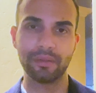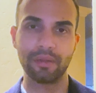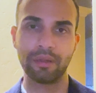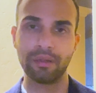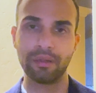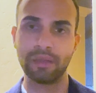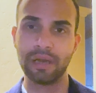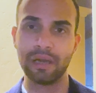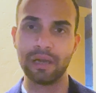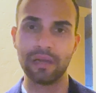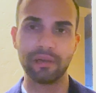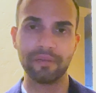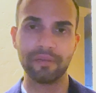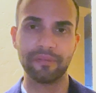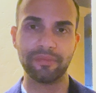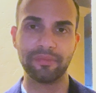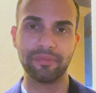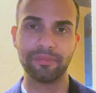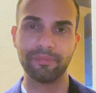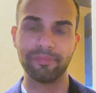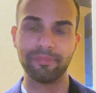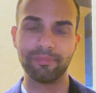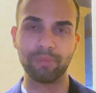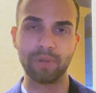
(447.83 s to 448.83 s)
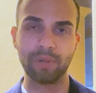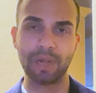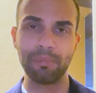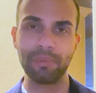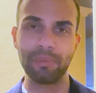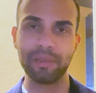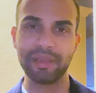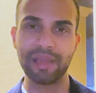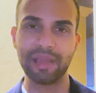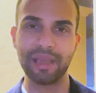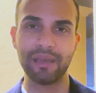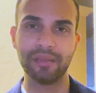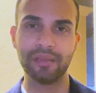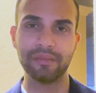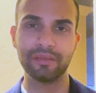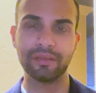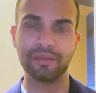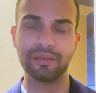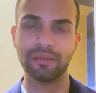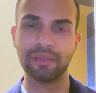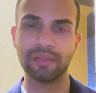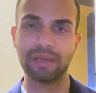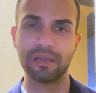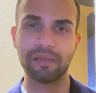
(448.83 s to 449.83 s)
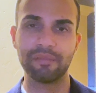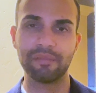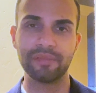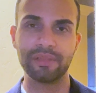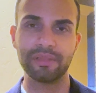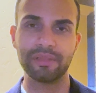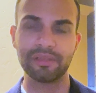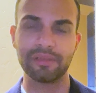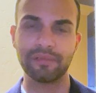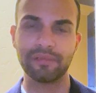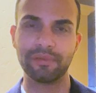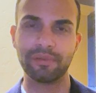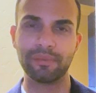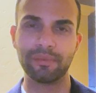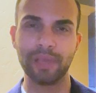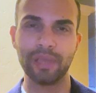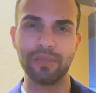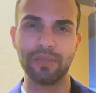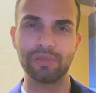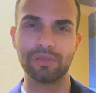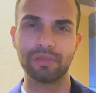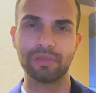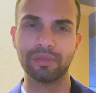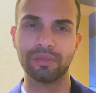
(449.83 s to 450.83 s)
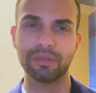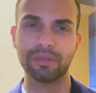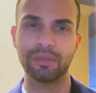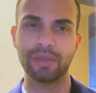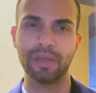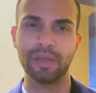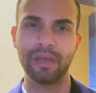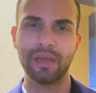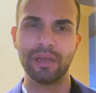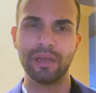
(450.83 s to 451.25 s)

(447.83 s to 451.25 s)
A lot of propaganda, a lot of disinformation.